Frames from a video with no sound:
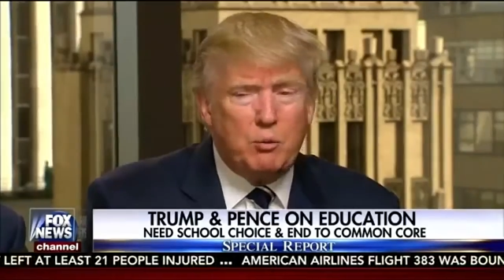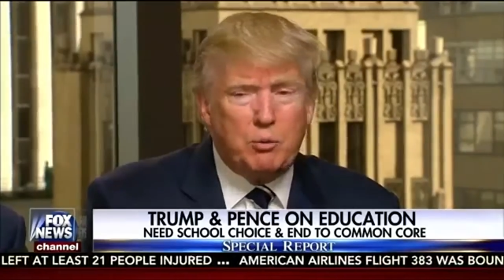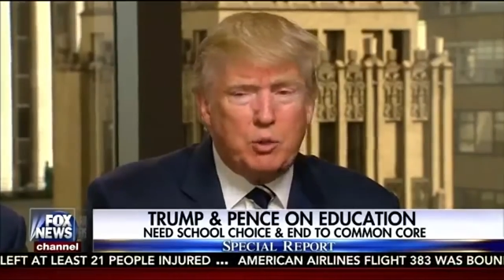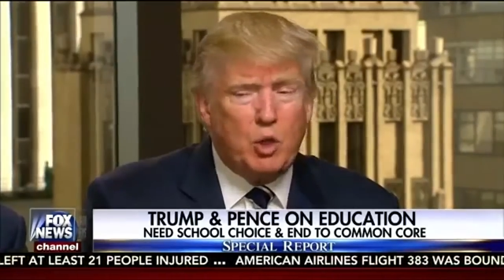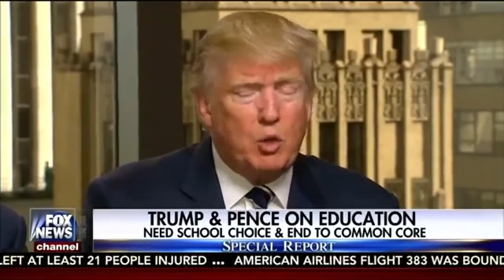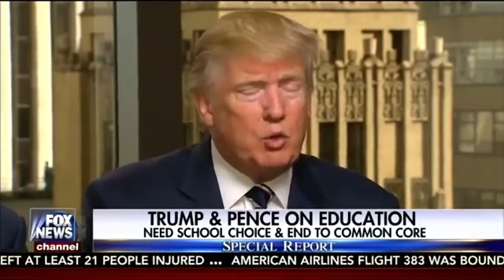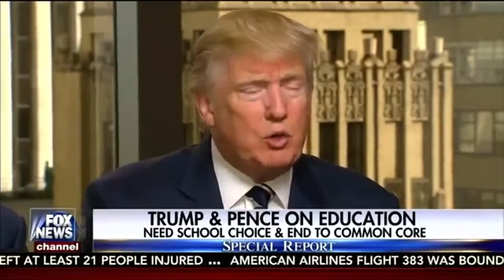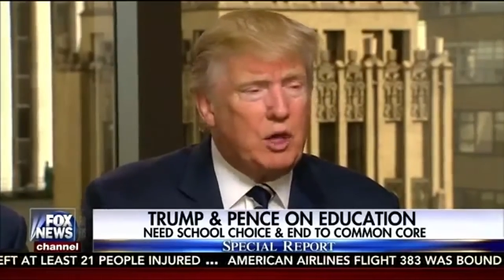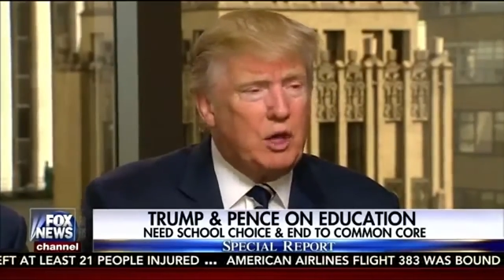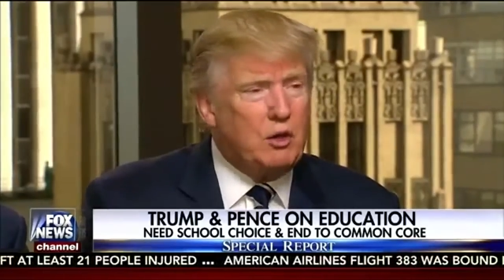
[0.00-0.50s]
whom
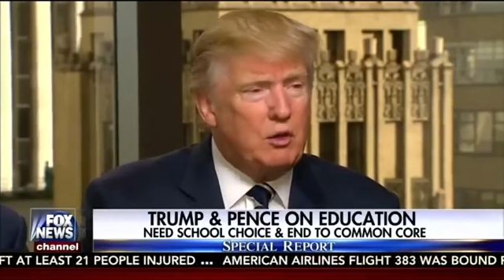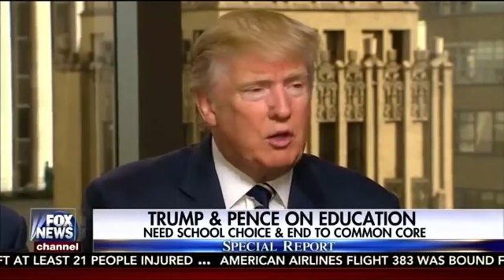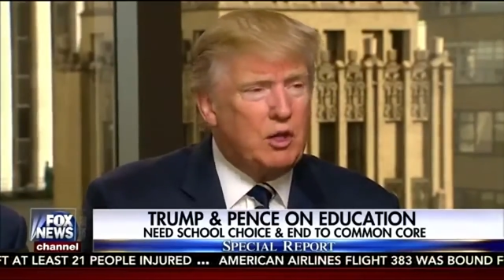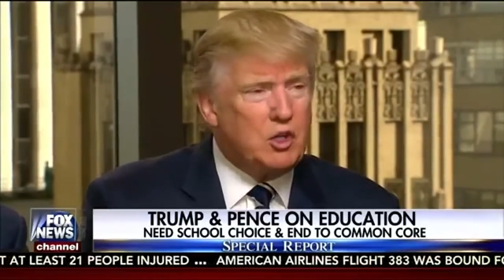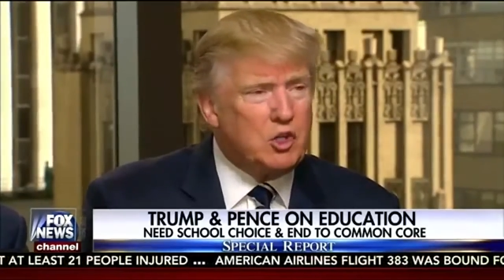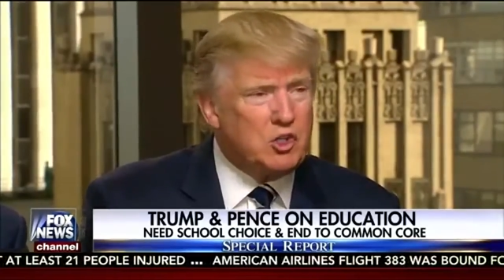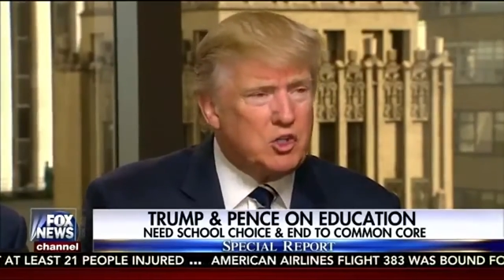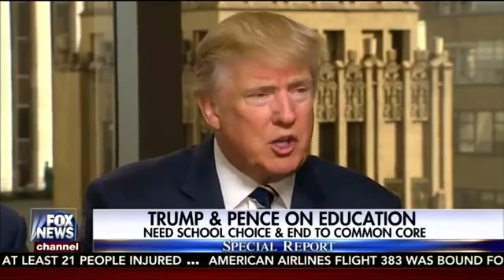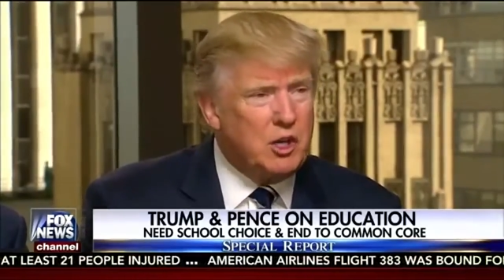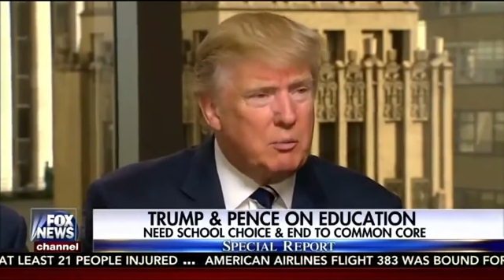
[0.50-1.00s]
don't care.
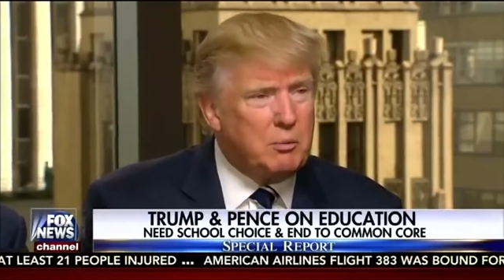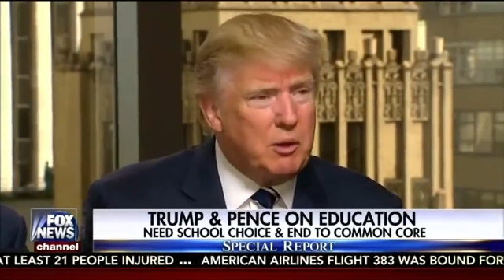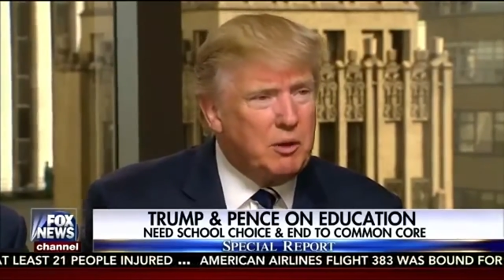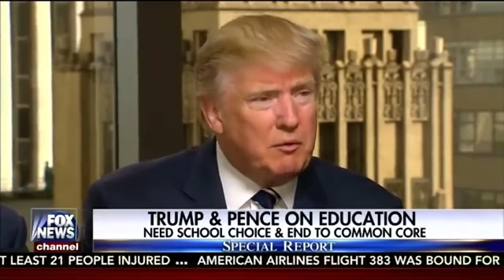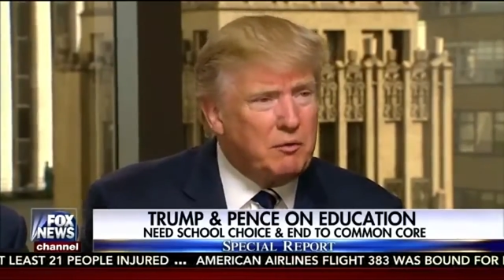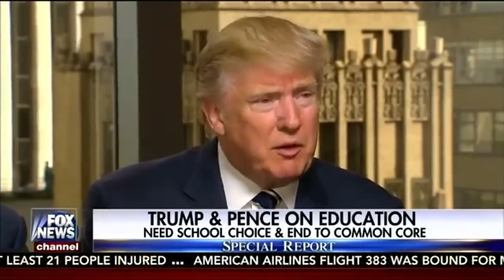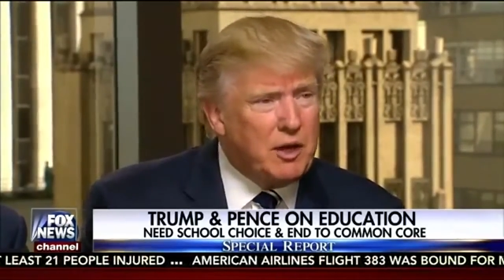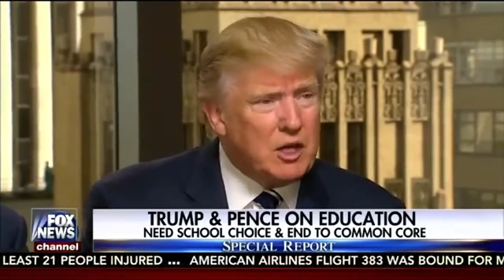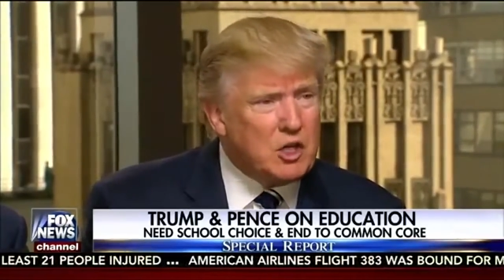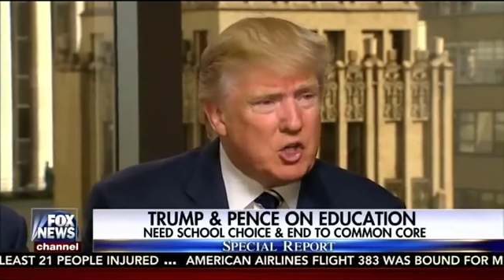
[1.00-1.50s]
They just get
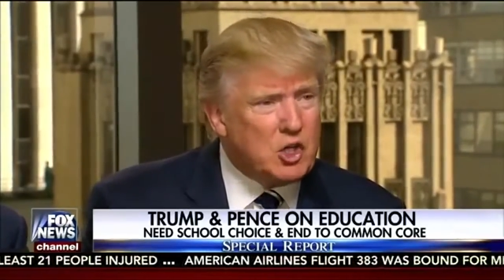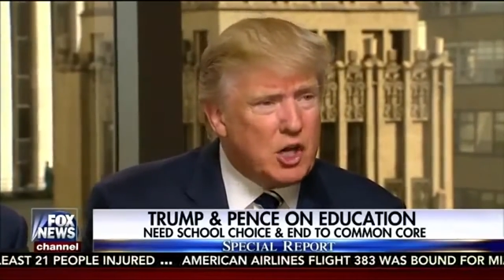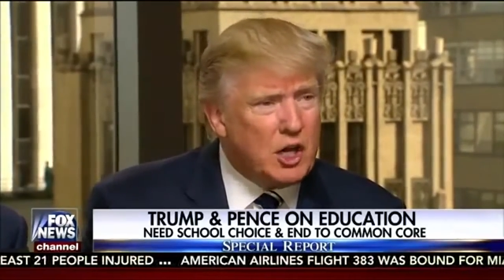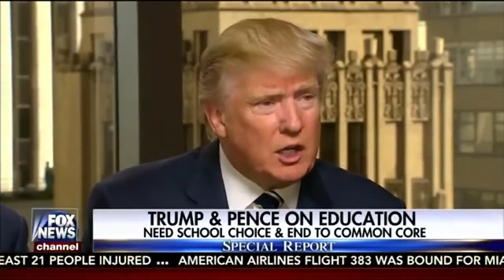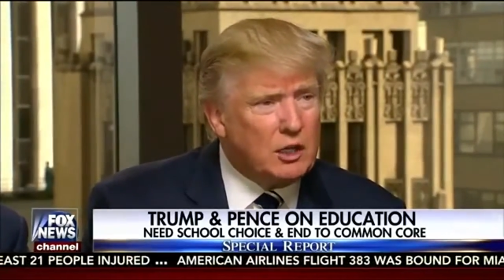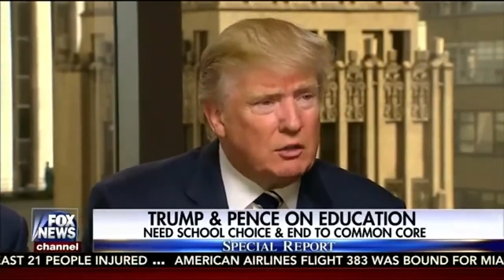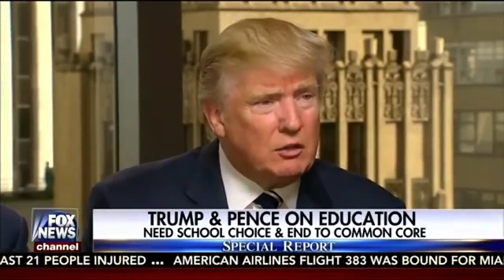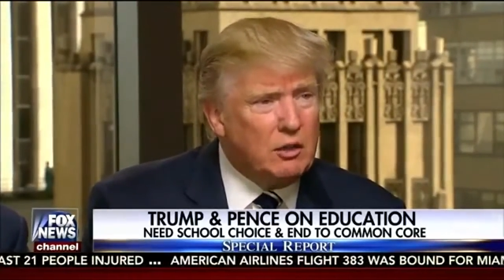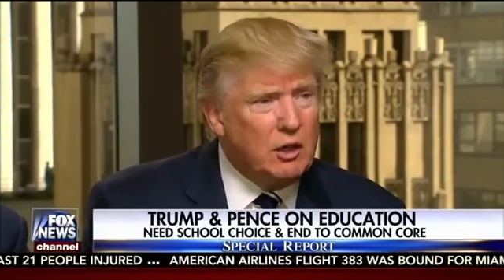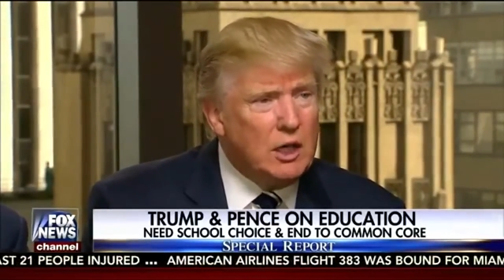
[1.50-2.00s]
big fat
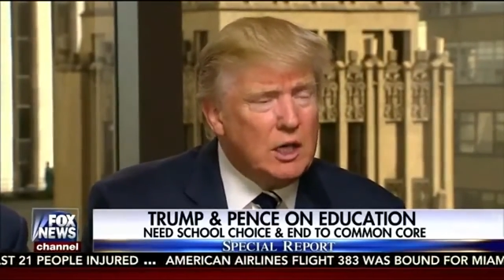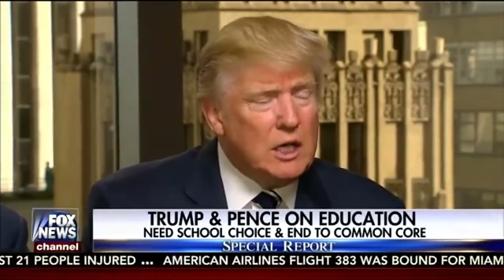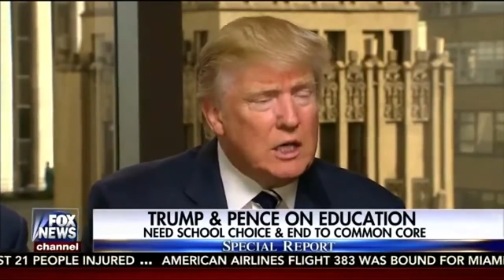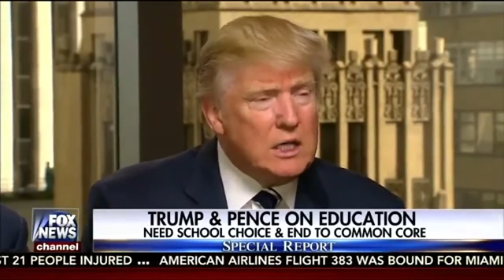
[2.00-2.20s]
checks.